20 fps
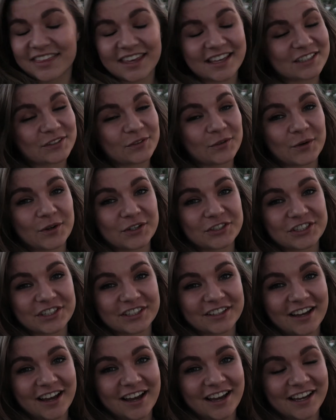Thanks for
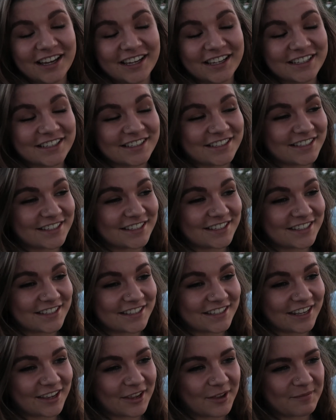watching, guys.
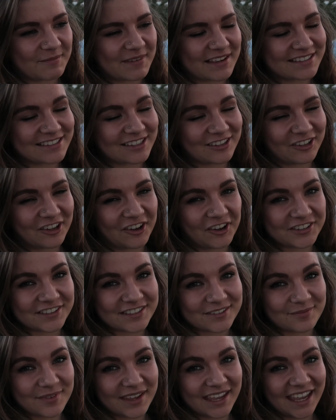It means a lot
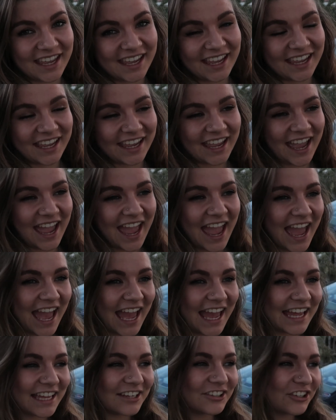to me.
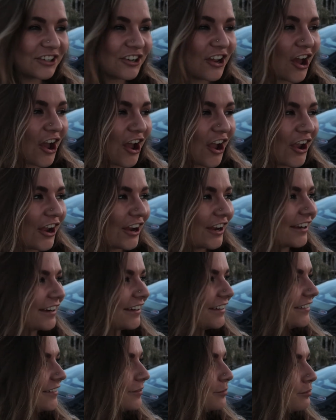And you know,
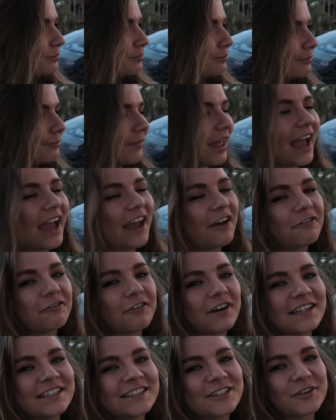I have
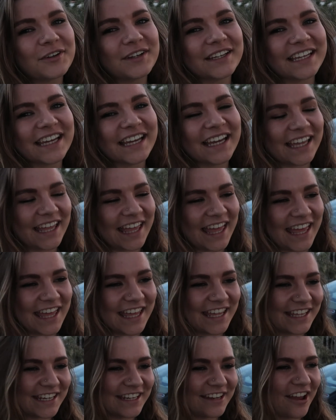fun doing it.
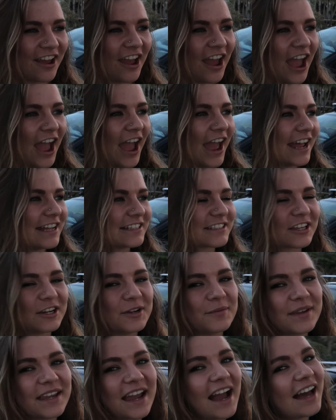And it's
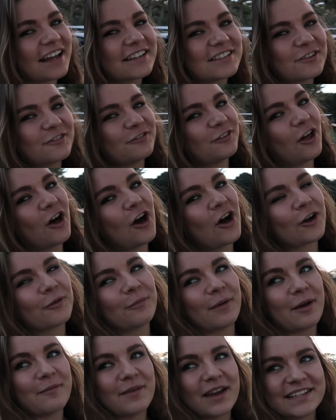gonna be hard to
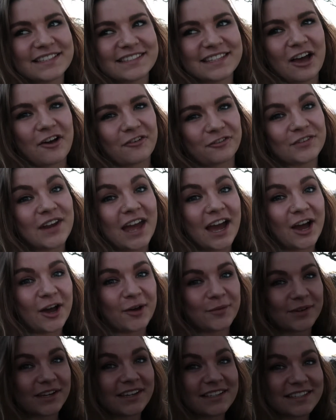vlog by myself
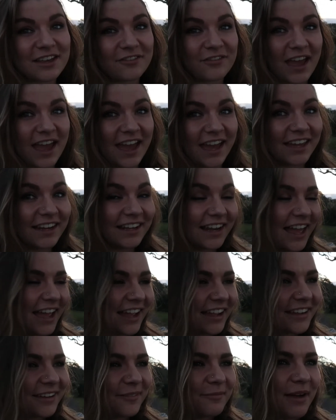now because I've had
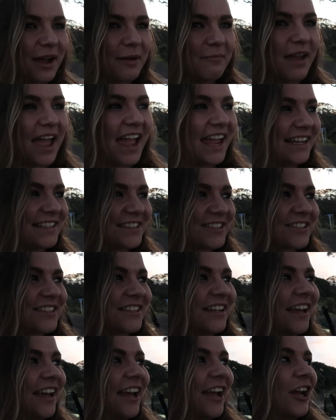like my mates
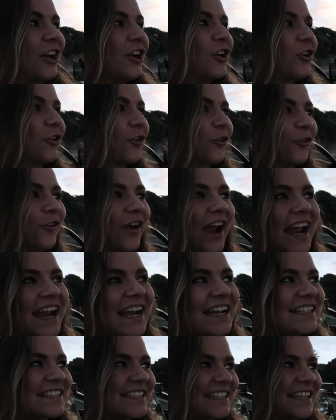
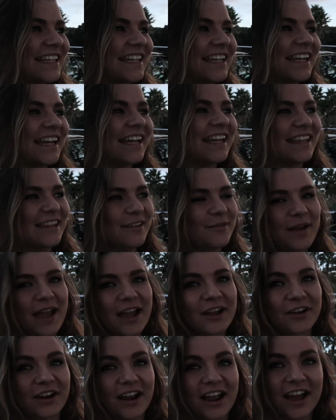crazy in the
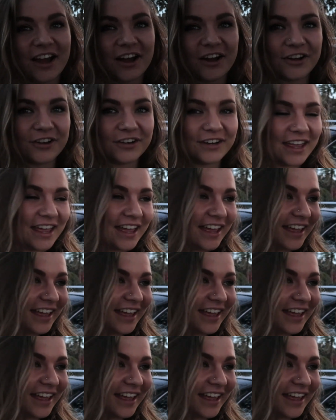background